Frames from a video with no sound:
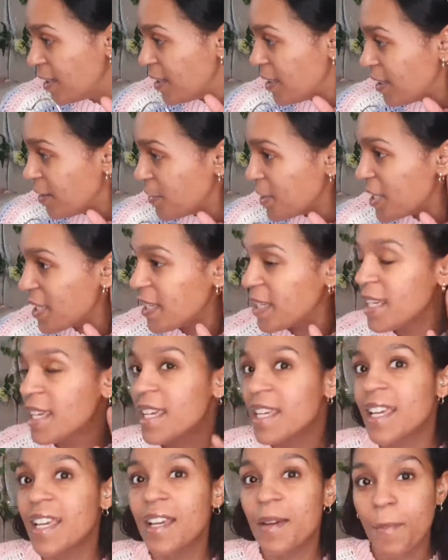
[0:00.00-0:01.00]
let me see,
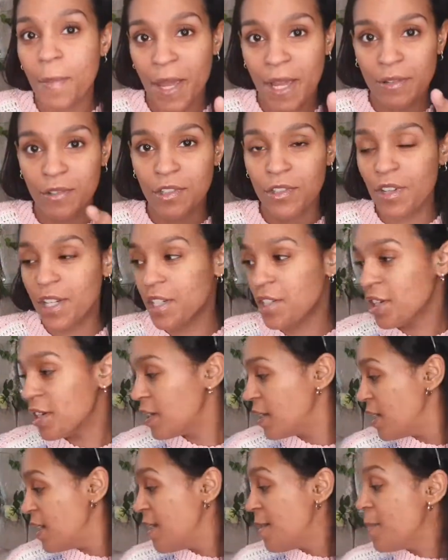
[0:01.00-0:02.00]
Pound
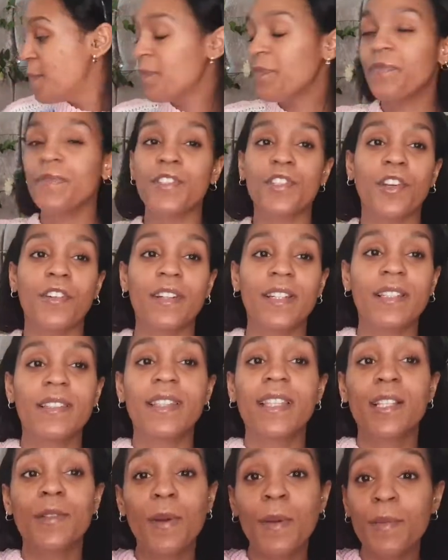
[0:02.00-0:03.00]
Stretcher. Sorry,
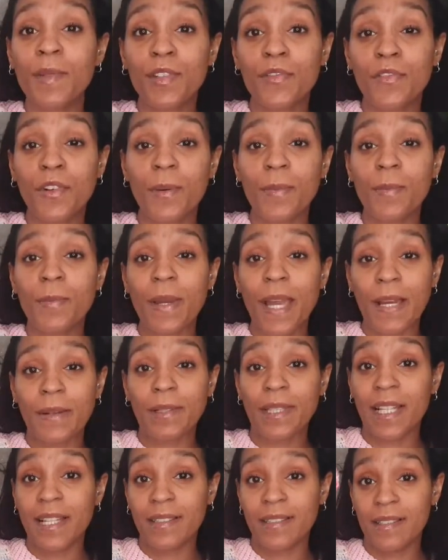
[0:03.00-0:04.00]
this one was from
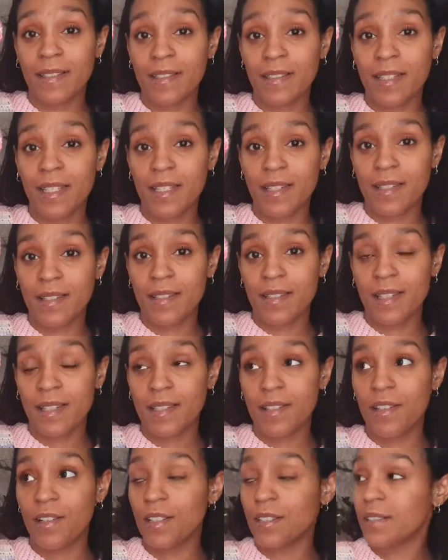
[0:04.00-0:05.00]
Poundland, this
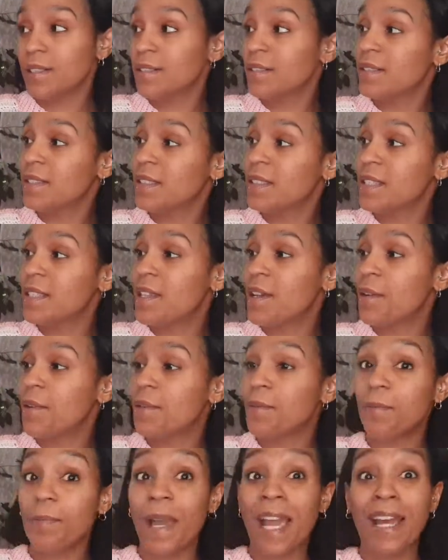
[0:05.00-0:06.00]
yarn.
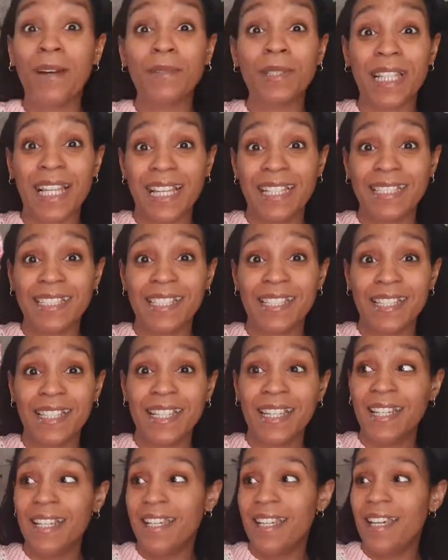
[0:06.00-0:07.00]
So Poundland.
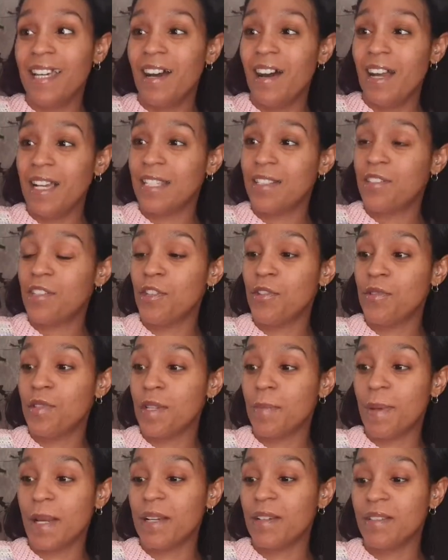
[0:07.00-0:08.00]
I used
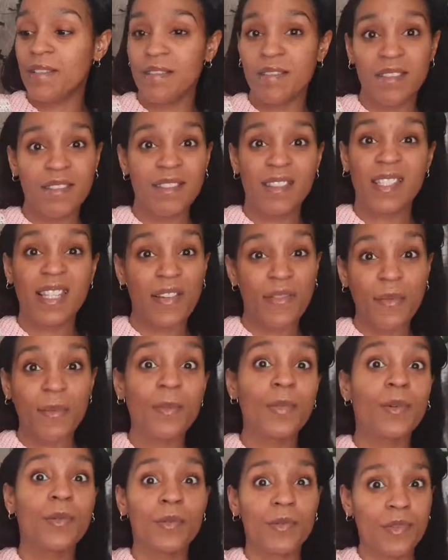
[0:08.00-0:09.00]
about
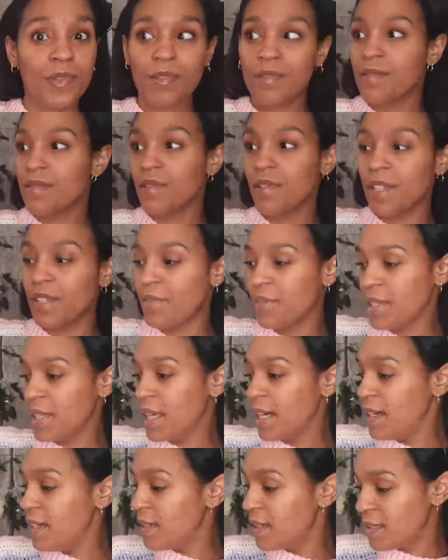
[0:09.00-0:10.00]
7 balls, not even
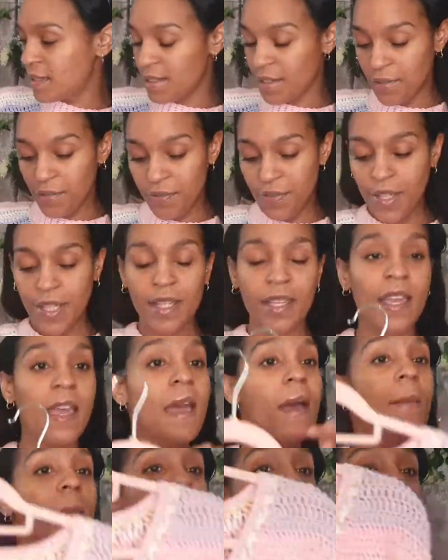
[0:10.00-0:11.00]
that, I don't think.
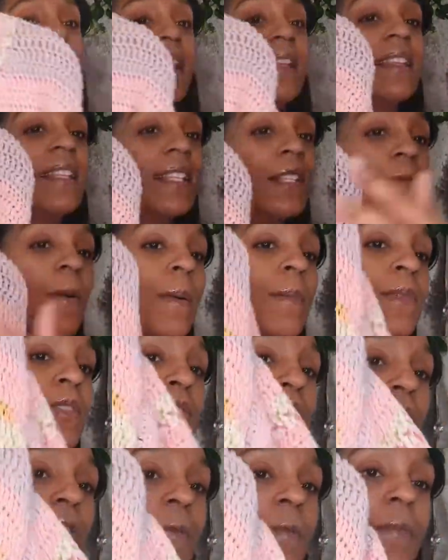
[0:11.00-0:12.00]
But yeah, this one was
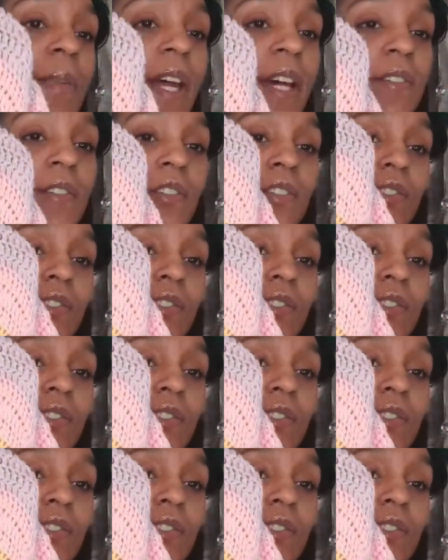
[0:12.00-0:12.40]
from Pound